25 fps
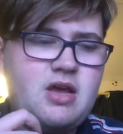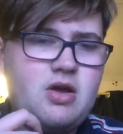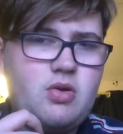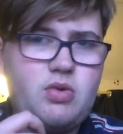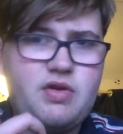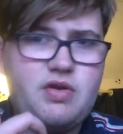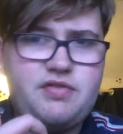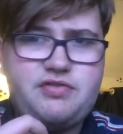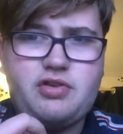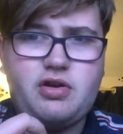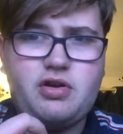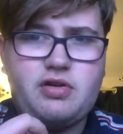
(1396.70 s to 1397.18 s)

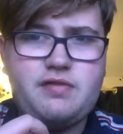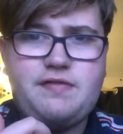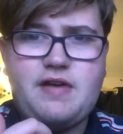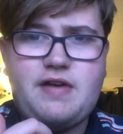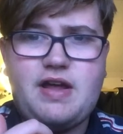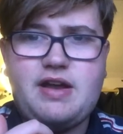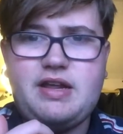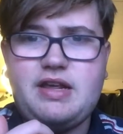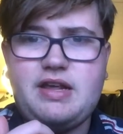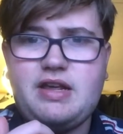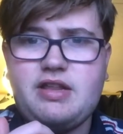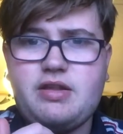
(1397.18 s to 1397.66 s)
with John
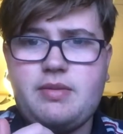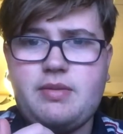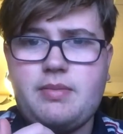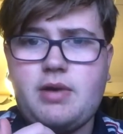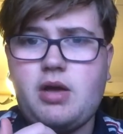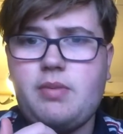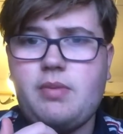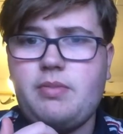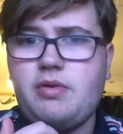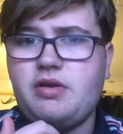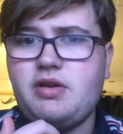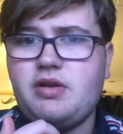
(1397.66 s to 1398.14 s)
Fenty at the
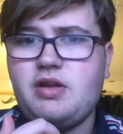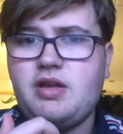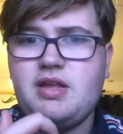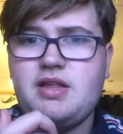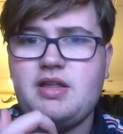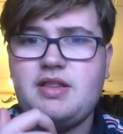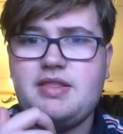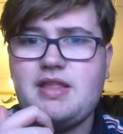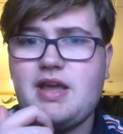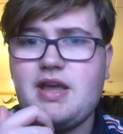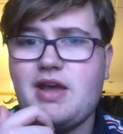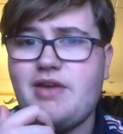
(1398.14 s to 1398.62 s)
moment.
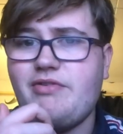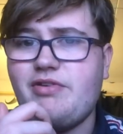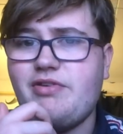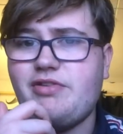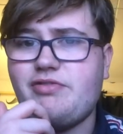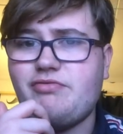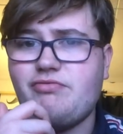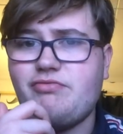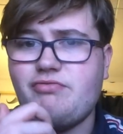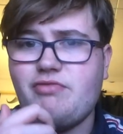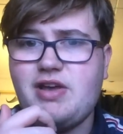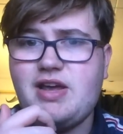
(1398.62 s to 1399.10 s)
There
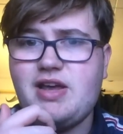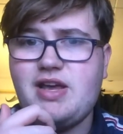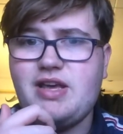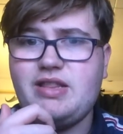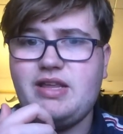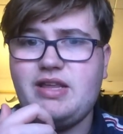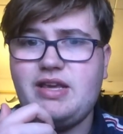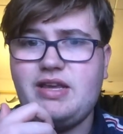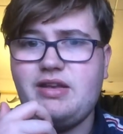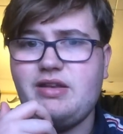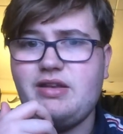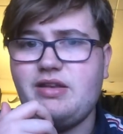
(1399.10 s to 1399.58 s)
is
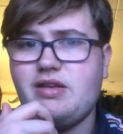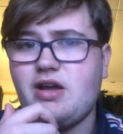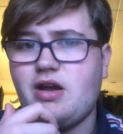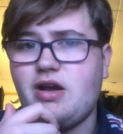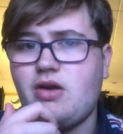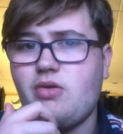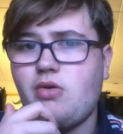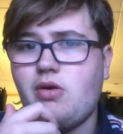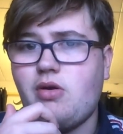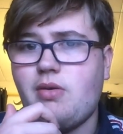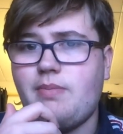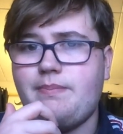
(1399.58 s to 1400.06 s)
really
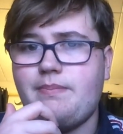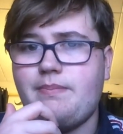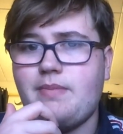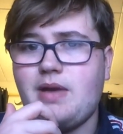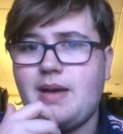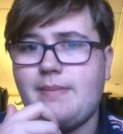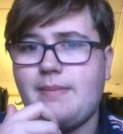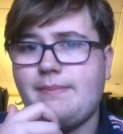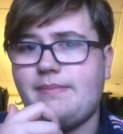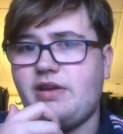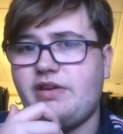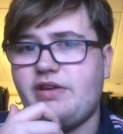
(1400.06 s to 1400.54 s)
no um,
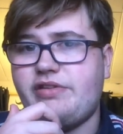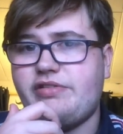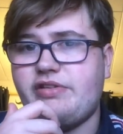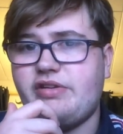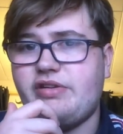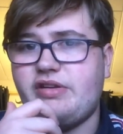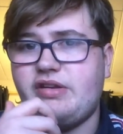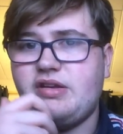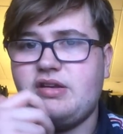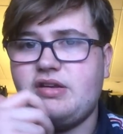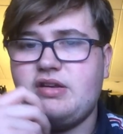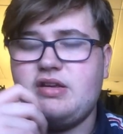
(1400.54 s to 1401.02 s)

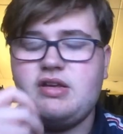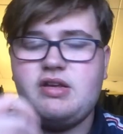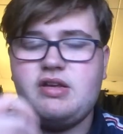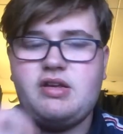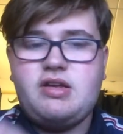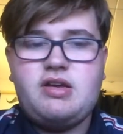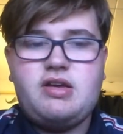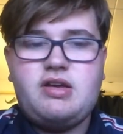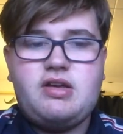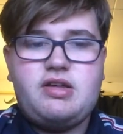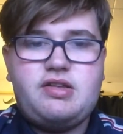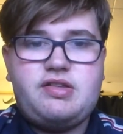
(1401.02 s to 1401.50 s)
ambition
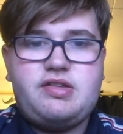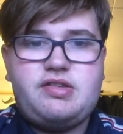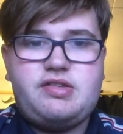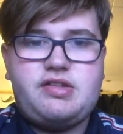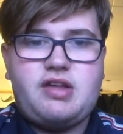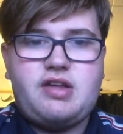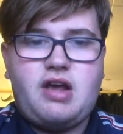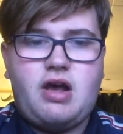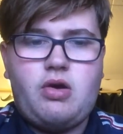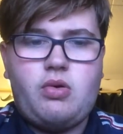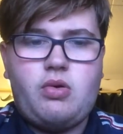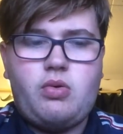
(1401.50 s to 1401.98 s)

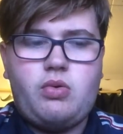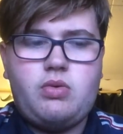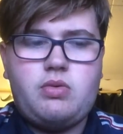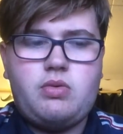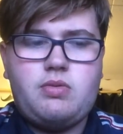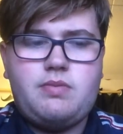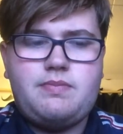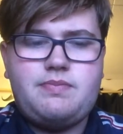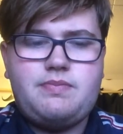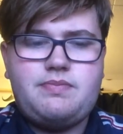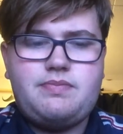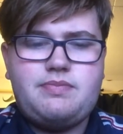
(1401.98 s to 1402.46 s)
so
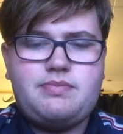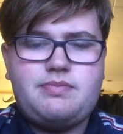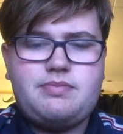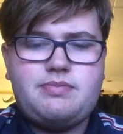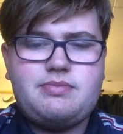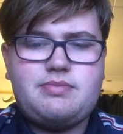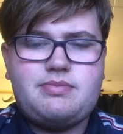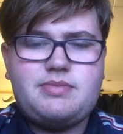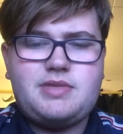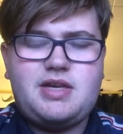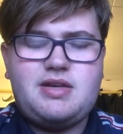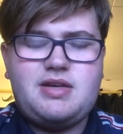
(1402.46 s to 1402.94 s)

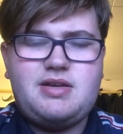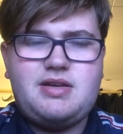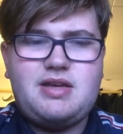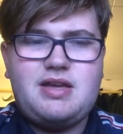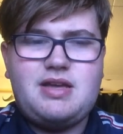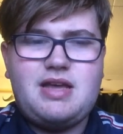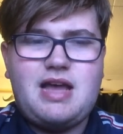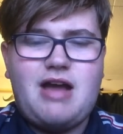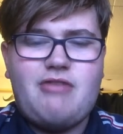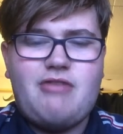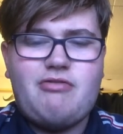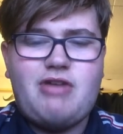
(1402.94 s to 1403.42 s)

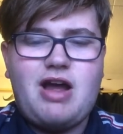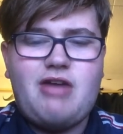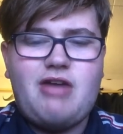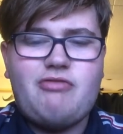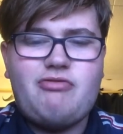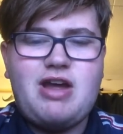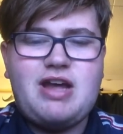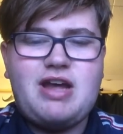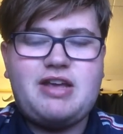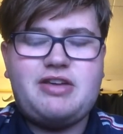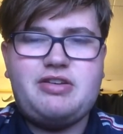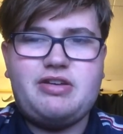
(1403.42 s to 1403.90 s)
I, I
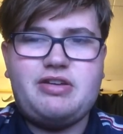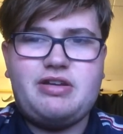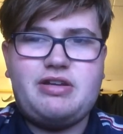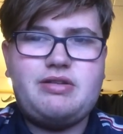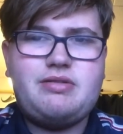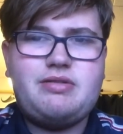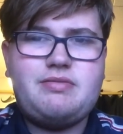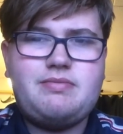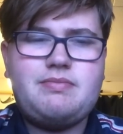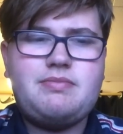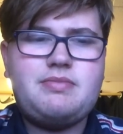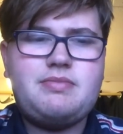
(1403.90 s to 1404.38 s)

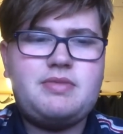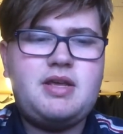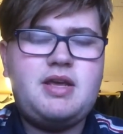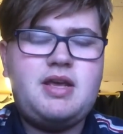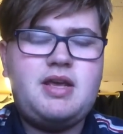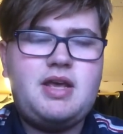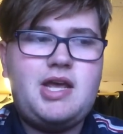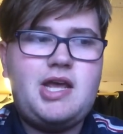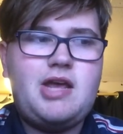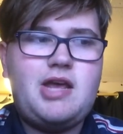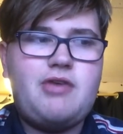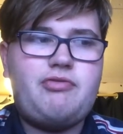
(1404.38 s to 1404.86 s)
reckon
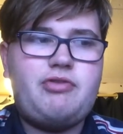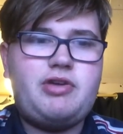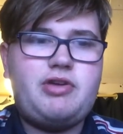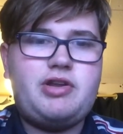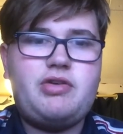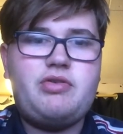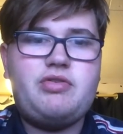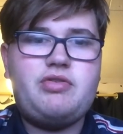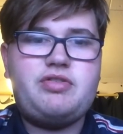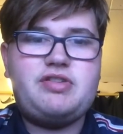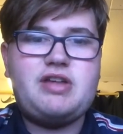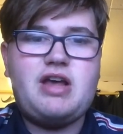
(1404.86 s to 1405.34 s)
if we
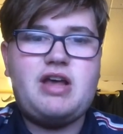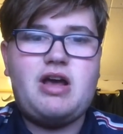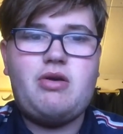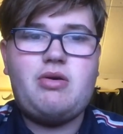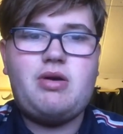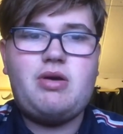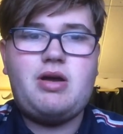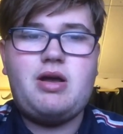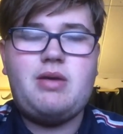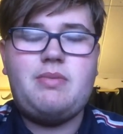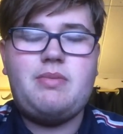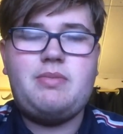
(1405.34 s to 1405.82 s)
do
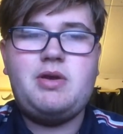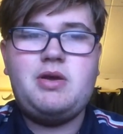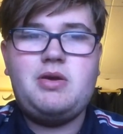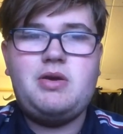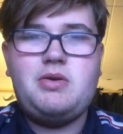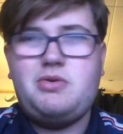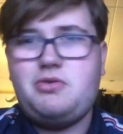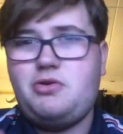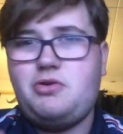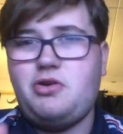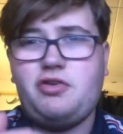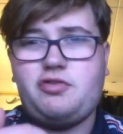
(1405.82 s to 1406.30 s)
sell, um,
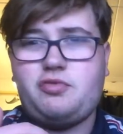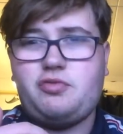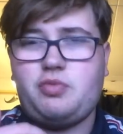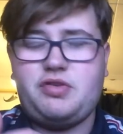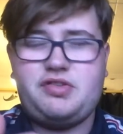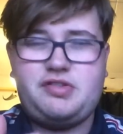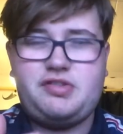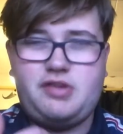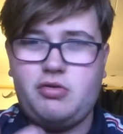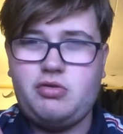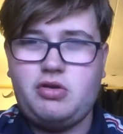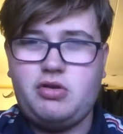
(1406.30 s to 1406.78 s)
of course we're
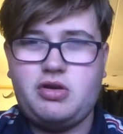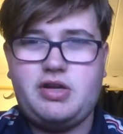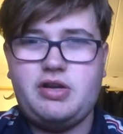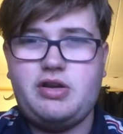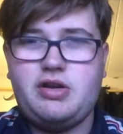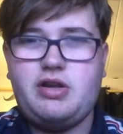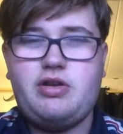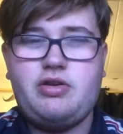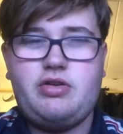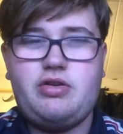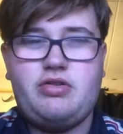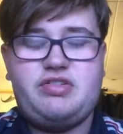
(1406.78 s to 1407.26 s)
still looking
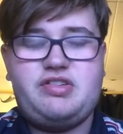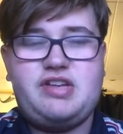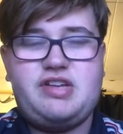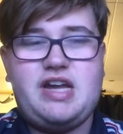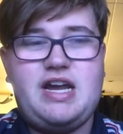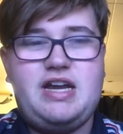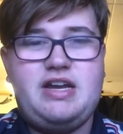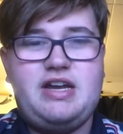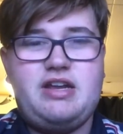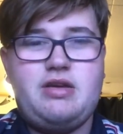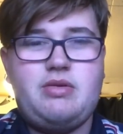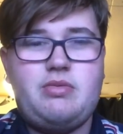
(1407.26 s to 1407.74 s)
at a new
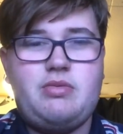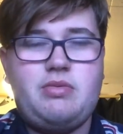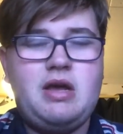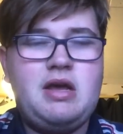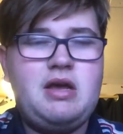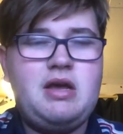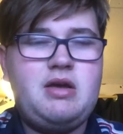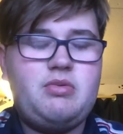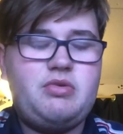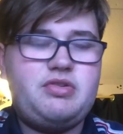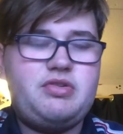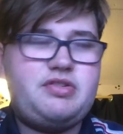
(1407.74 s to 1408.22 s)
stadium.
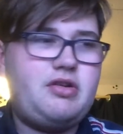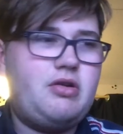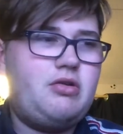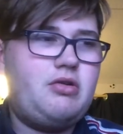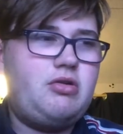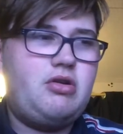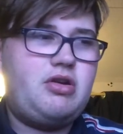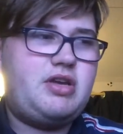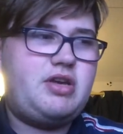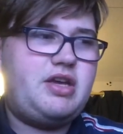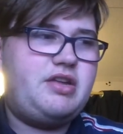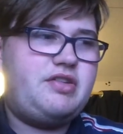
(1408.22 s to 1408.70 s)
We're still
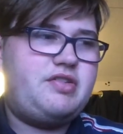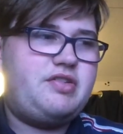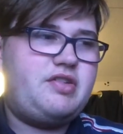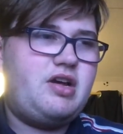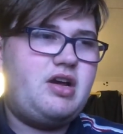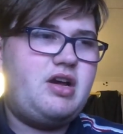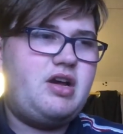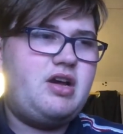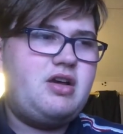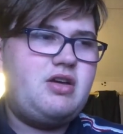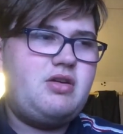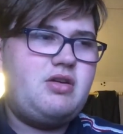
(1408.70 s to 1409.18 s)
looking
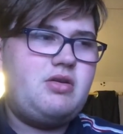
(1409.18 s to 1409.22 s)
to,